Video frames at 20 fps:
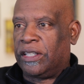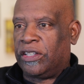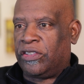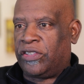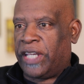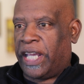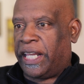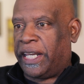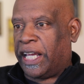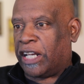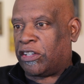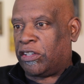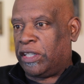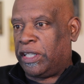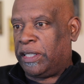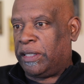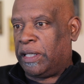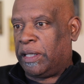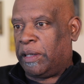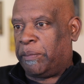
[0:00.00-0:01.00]
Jan
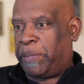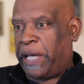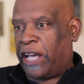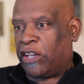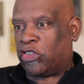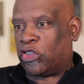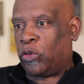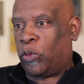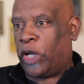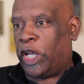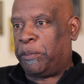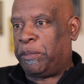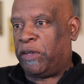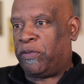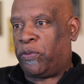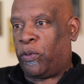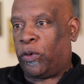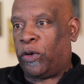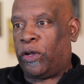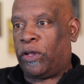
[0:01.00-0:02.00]
actually passed away
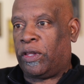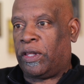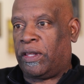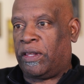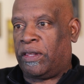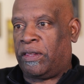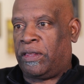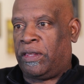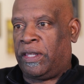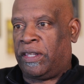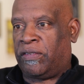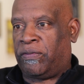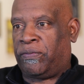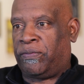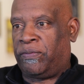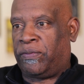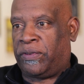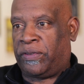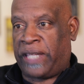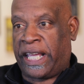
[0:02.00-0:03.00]
before the
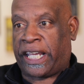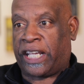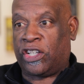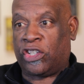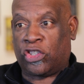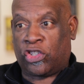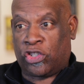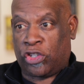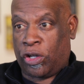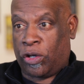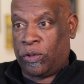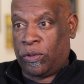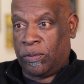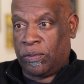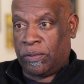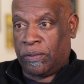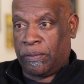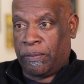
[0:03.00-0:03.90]
second show,